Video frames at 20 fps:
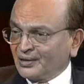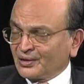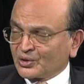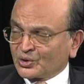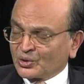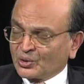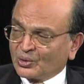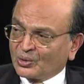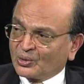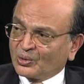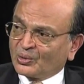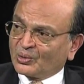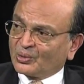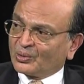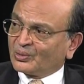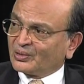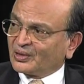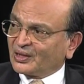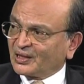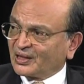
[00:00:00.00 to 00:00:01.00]

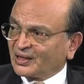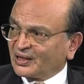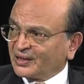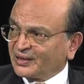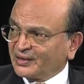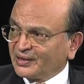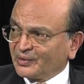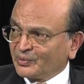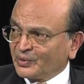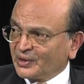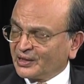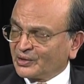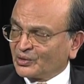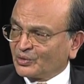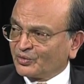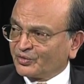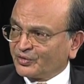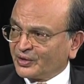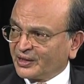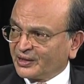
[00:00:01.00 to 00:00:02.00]
so uh, I think we need
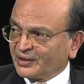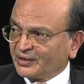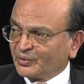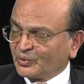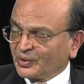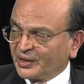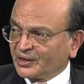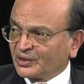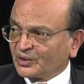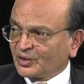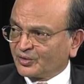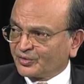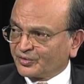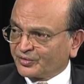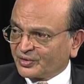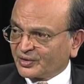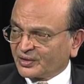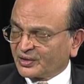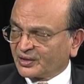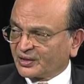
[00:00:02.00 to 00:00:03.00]
to find ways of
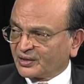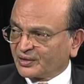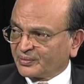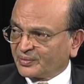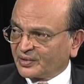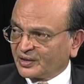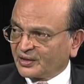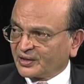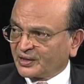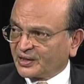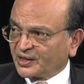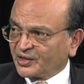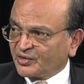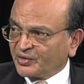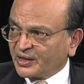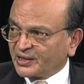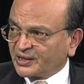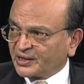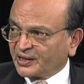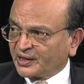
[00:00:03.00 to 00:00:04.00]
uh, uh,
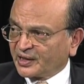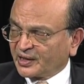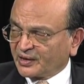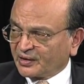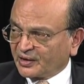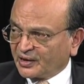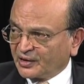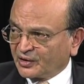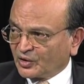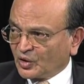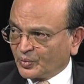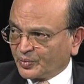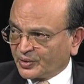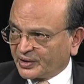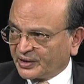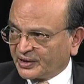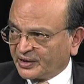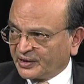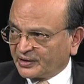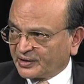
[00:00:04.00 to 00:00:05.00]
addressing and
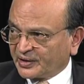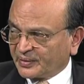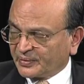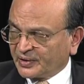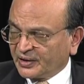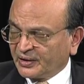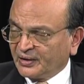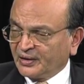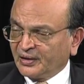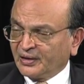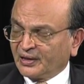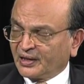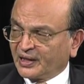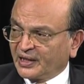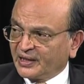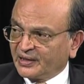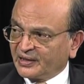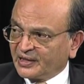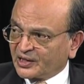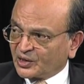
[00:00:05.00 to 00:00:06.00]
incorporating them
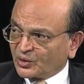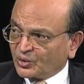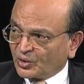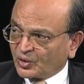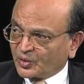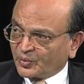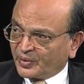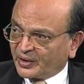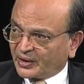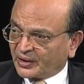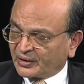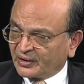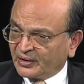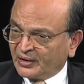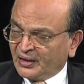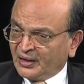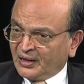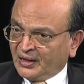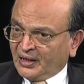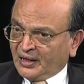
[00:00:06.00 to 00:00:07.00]
in this growth path.
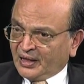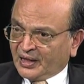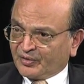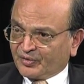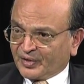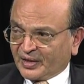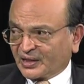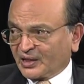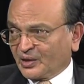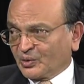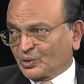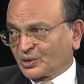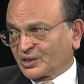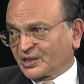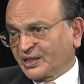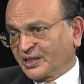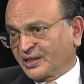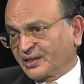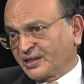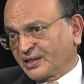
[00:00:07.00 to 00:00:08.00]
In fact, I would
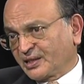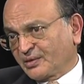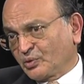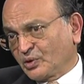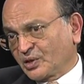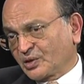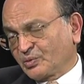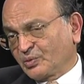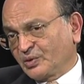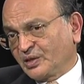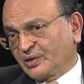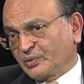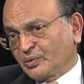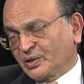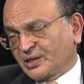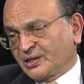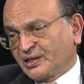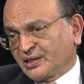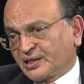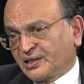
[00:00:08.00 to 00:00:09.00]
say that what we
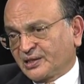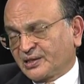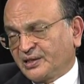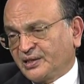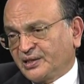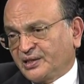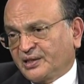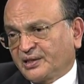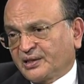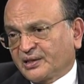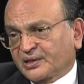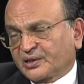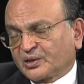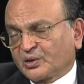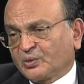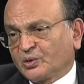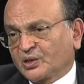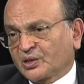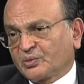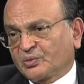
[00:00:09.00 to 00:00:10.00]
what this is teaching us,
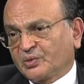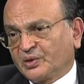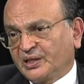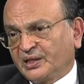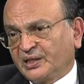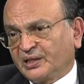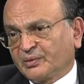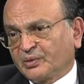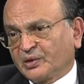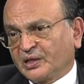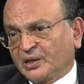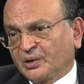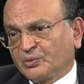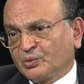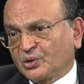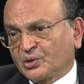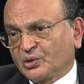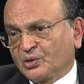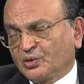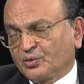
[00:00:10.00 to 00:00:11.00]
or what we I
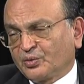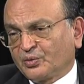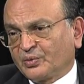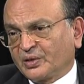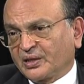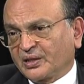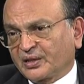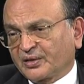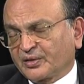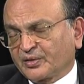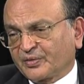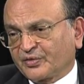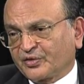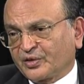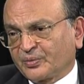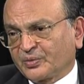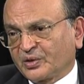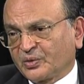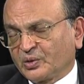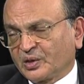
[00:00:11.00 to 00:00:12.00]
would do uh,
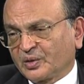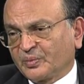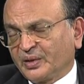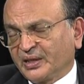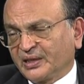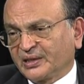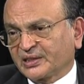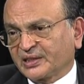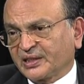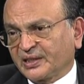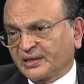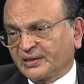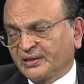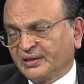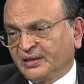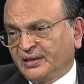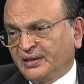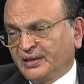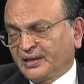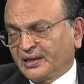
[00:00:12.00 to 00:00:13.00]
from the World Bank side,
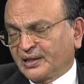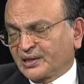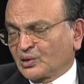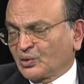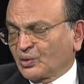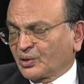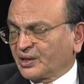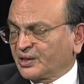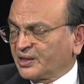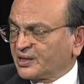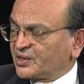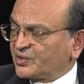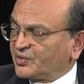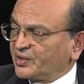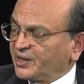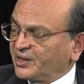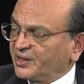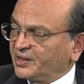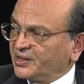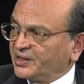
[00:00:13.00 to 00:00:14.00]
is look at a
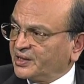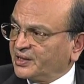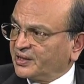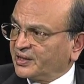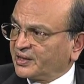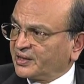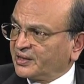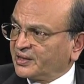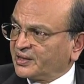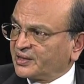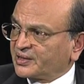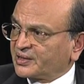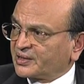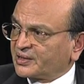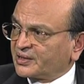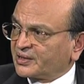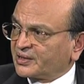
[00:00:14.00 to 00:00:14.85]
strategy that is